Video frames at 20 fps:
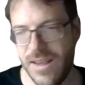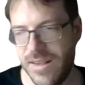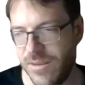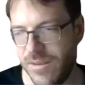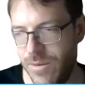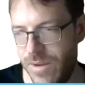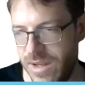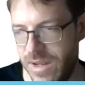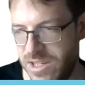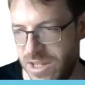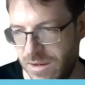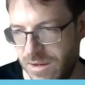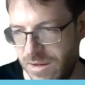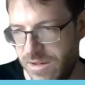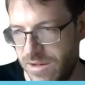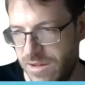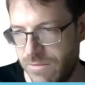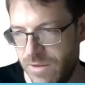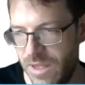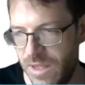it's going
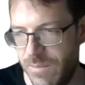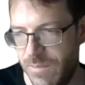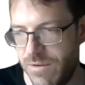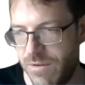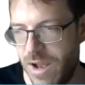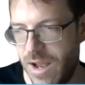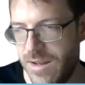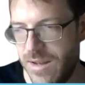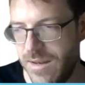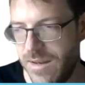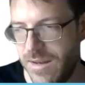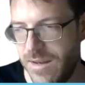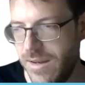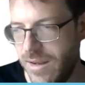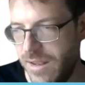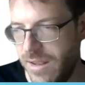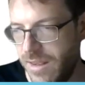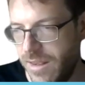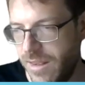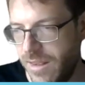to really
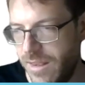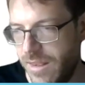broaden